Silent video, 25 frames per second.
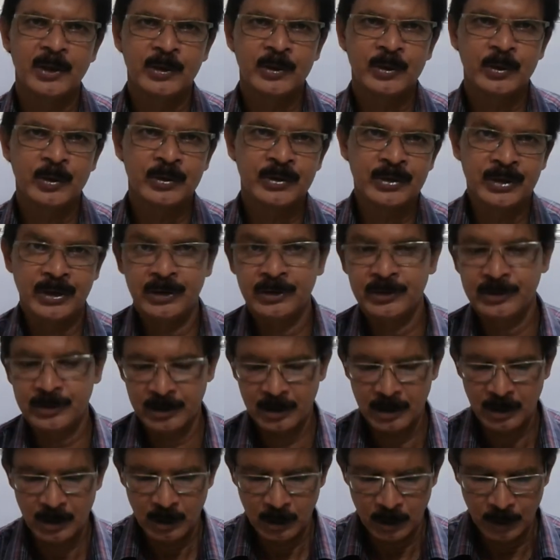So since
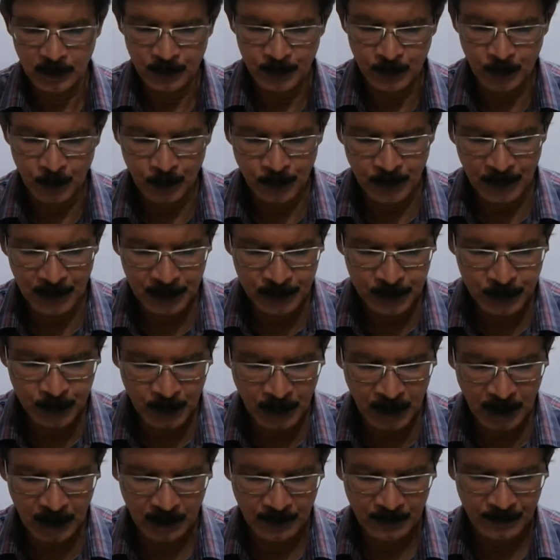if you feel
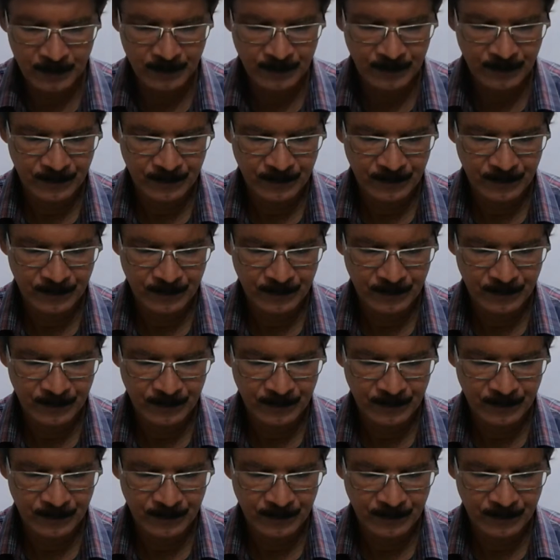sure,